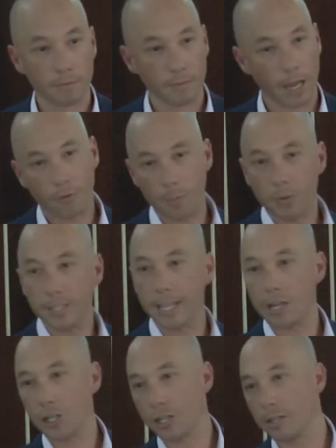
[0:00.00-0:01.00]
Every
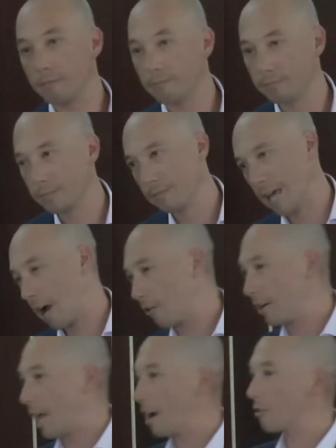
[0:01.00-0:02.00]
possession,
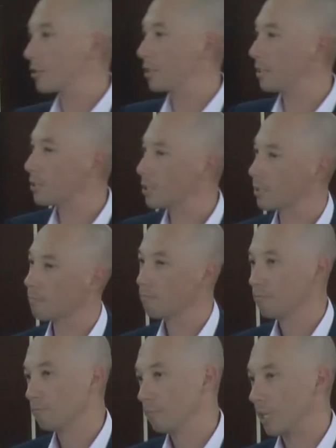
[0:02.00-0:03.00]
our inheritance,
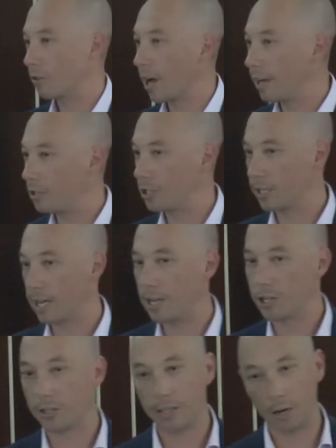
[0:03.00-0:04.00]
a great
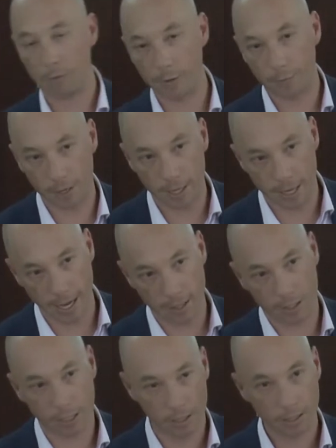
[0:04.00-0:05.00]
education that we
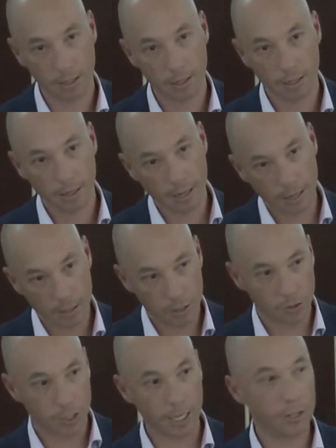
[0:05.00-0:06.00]
forget
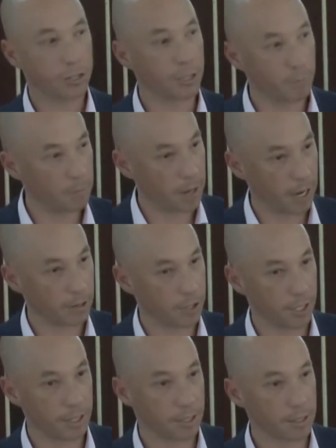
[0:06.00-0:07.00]
to teach them about
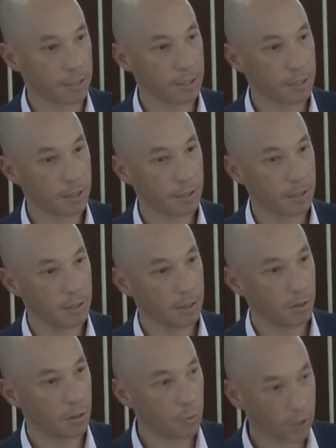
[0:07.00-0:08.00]
Jesus and